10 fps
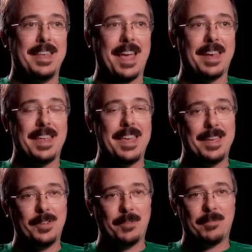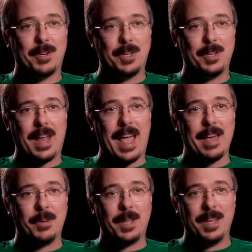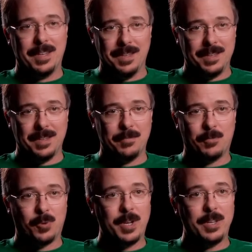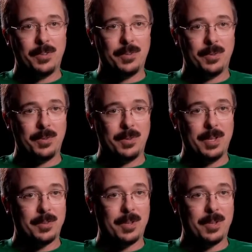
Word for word: yet he is a very good advocate for his his